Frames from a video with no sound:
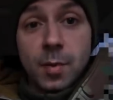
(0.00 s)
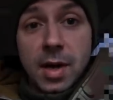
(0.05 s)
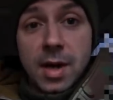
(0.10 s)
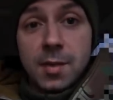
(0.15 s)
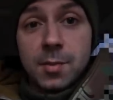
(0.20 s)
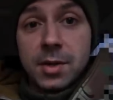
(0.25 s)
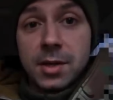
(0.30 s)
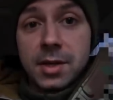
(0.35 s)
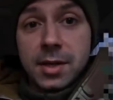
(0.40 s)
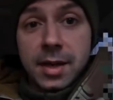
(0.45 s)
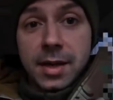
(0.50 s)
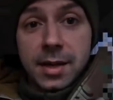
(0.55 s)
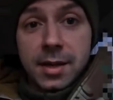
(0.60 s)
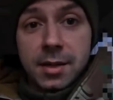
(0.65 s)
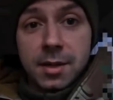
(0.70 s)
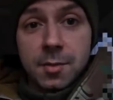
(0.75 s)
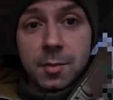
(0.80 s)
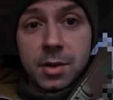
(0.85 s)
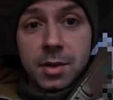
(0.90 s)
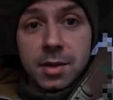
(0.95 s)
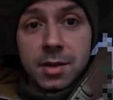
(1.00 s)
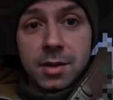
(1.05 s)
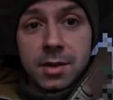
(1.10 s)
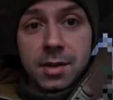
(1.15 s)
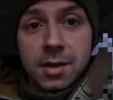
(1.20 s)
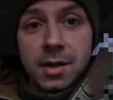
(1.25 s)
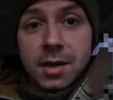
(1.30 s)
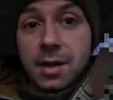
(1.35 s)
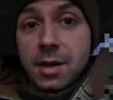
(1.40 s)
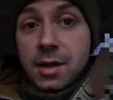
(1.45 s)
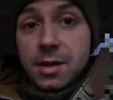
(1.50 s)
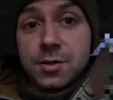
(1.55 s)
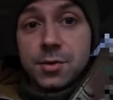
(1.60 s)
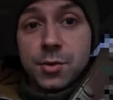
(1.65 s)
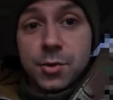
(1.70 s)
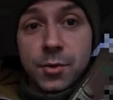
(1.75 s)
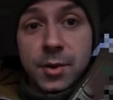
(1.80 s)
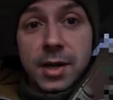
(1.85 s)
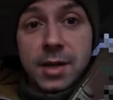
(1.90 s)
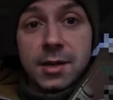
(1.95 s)
public enemy and
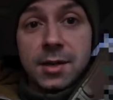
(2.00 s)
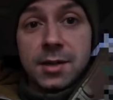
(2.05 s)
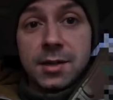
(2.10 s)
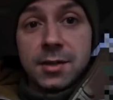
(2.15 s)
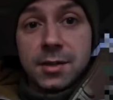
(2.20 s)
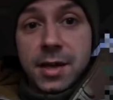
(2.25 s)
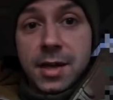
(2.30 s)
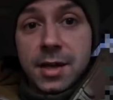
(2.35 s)
Ukrainian